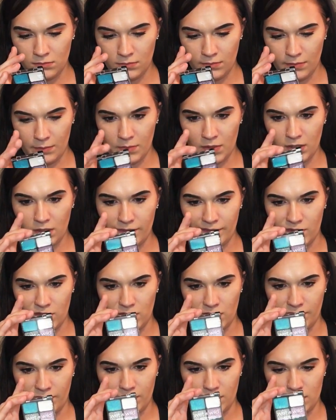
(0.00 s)
I'm not even
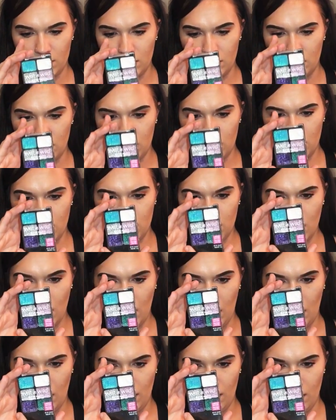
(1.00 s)
sure if there's a
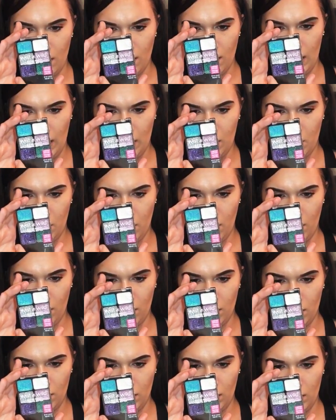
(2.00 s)
shade name
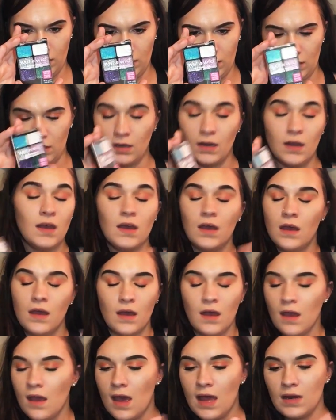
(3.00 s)
on here.
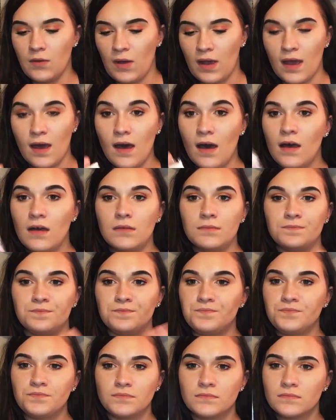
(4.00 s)
Anyway, I
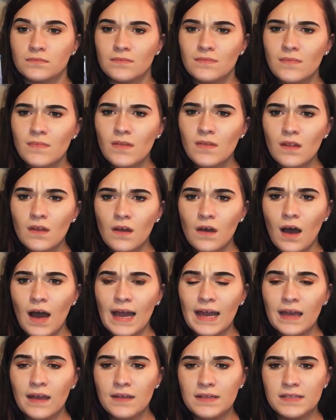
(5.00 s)

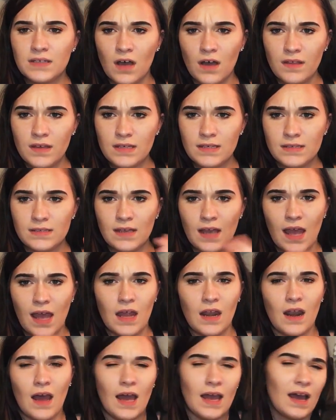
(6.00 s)
saw this
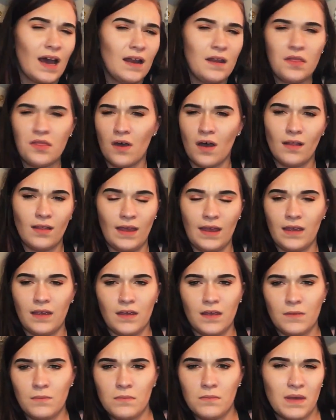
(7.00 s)
and I kind of thought like
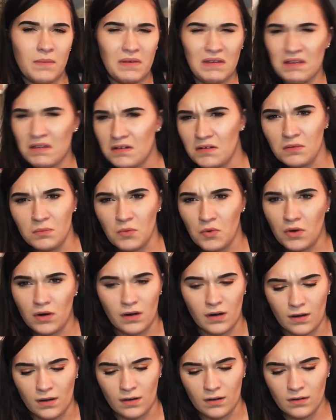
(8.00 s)
maybe, you know,
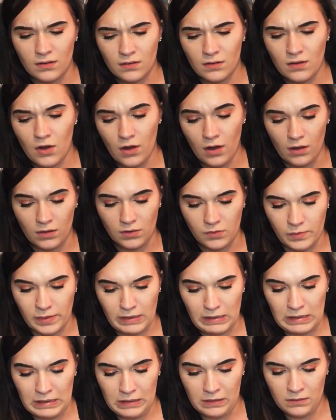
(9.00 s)
more
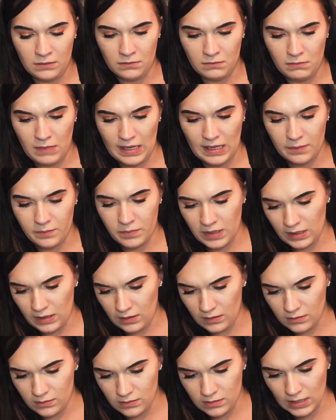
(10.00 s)
Halloween
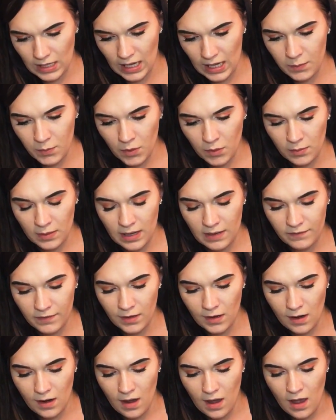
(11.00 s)
makeup-y type or
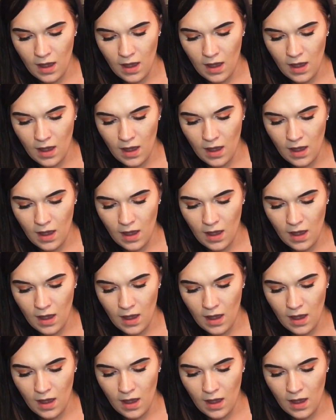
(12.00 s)
whatever.